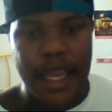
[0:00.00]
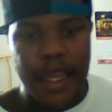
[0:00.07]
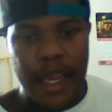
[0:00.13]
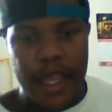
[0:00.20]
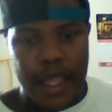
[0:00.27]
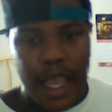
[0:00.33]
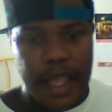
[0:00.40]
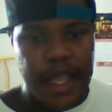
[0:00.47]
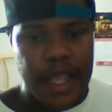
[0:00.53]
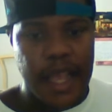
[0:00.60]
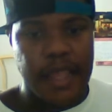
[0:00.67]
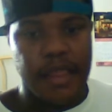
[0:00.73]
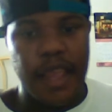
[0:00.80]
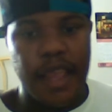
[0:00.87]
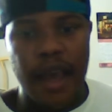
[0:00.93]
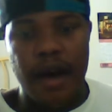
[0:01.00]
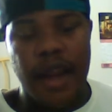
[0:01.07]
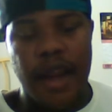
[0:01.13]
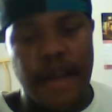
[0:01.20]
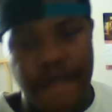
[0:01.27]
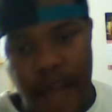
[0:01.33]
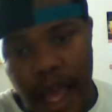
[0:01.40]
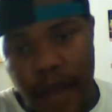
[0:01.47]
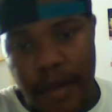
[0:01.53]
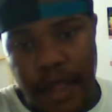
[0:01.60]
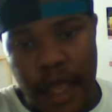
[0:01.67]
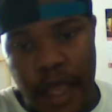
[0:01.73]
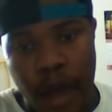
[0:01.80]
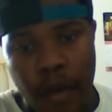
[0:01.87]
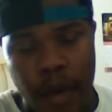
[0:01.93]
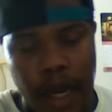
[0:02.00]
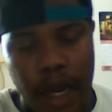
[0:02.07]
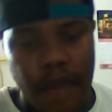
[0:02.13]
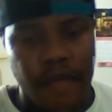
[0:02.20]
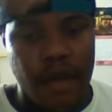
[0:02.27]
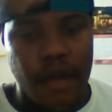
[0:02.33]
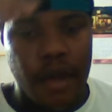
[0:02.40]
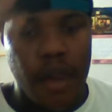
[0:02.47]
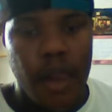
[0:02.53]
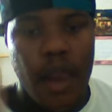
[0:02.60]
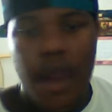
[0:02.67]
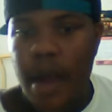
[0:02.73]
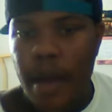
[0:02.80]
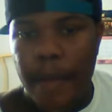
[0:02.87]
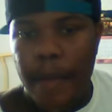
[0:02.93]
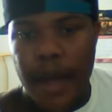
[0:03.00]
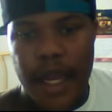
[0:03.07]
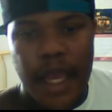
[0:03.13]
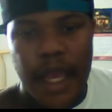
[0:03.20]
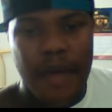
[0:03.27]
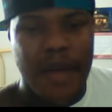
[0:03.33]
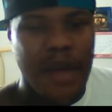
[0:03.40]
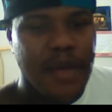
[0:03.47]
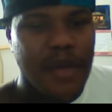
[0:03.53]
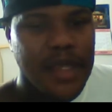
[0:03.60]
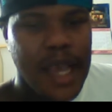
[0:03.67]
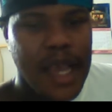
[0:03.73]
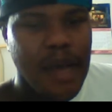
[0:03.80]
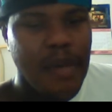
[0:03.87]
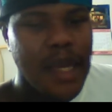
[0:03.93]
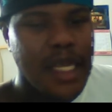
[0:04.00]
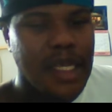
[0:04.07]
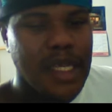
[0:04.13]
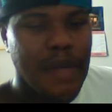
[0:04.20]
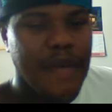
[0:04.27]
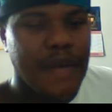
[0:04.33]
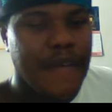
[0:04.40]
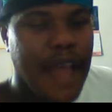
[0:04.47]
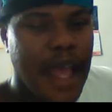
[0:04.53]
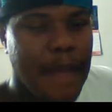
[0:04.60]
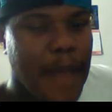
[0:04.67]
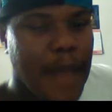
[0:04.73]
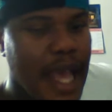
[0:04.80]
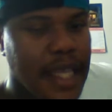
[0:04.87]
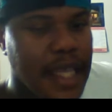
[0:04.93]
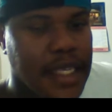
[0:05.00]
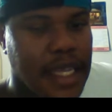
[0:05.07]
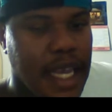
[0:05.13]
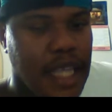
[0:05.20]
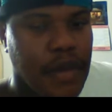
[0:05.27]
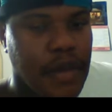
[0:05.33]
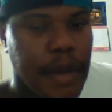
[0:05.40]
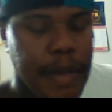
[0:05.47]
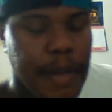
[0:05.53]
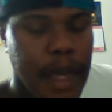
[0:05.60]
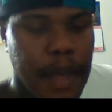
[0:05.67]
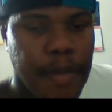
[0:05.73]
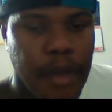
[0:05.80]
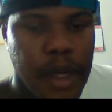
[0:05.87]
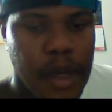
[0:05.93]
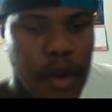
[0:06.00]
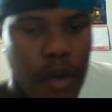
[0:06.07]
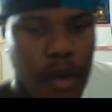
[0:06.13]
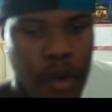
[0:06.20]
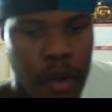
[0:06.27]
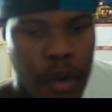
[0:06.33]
That next day or that following day or whatever. But it was like weeks or whatever had passed, and that's what made Brendo